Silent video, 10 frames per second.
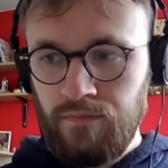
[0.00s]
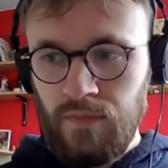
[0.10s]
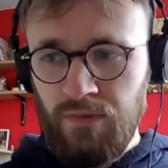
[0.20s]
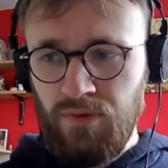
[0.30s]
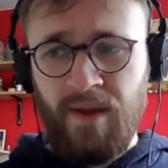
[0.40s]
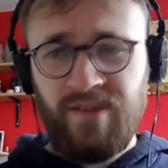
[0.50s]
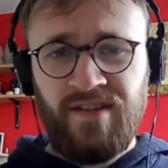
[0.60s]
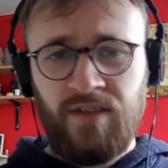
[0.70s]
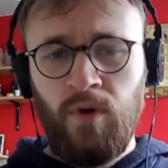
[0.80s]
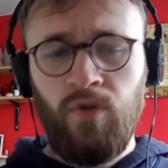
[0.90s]
about
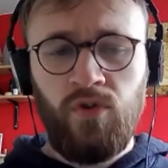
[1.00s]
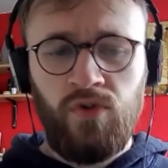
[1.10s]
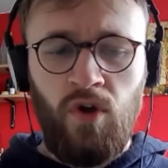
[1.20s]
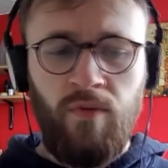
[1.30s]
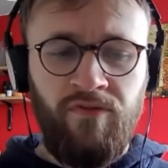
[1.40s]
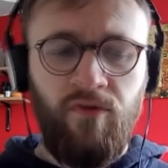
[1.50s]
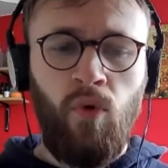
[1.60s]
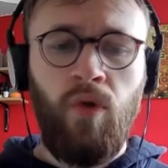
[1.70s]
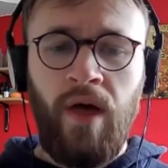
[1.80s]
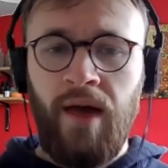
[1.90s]
6 months or so
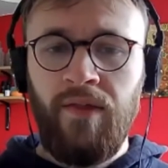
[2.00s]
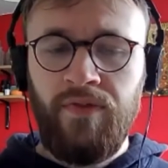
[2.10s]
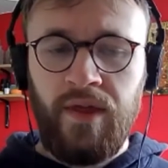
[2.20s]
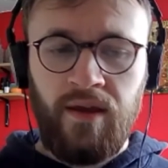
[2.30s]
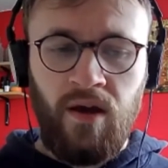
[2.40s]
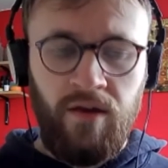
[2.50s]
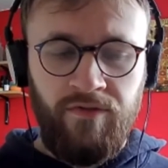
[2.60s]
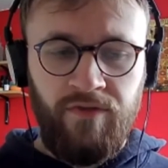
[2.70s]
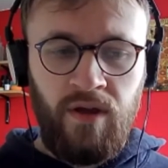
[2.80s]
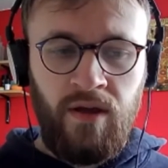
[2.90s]
before that, the kind of